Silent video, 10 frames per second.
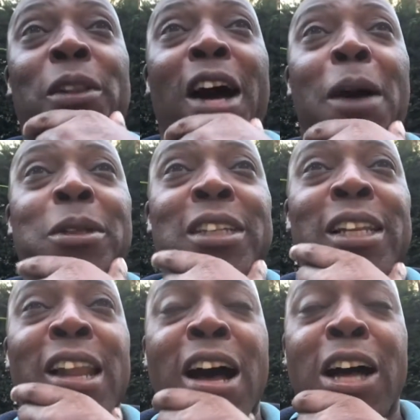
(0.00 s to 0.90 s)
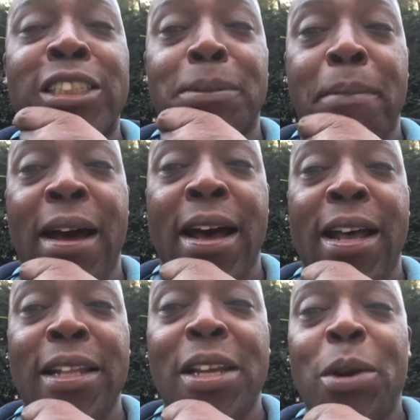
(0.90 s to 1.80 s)
that I was a large
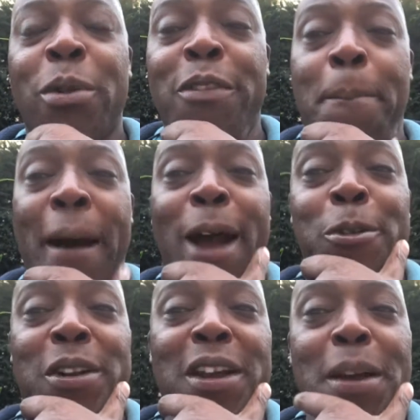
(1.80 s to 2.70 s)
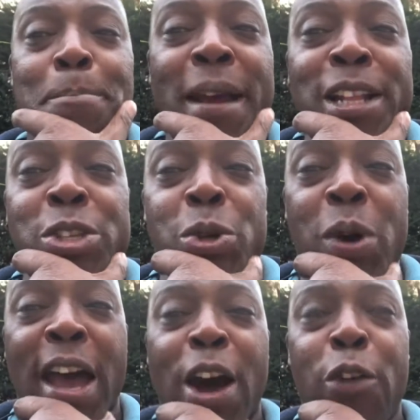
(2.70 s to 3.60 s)
man with apparent mental
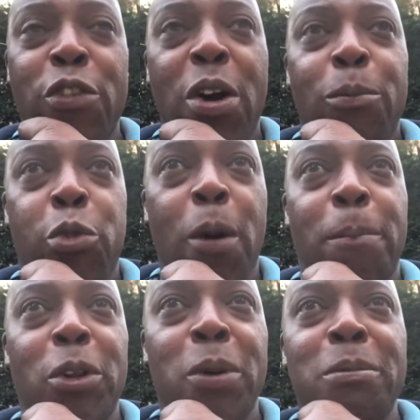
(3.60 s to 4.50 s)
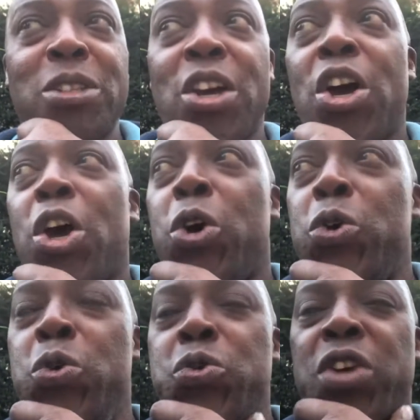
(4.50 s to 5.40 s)
health problems
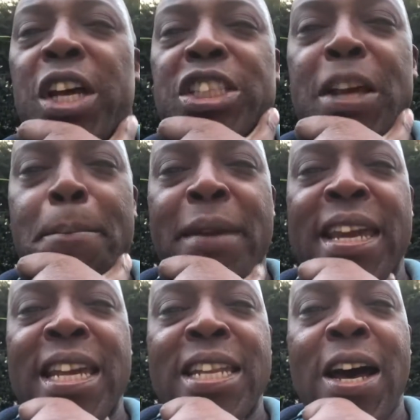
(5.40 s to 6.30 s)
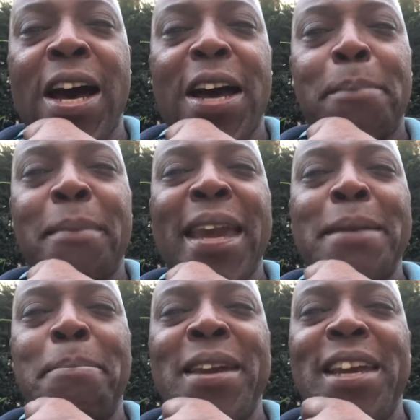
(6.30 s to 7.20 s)
whose demeanor
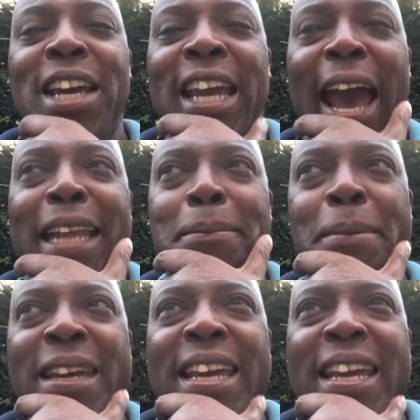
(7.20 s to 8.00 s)
can be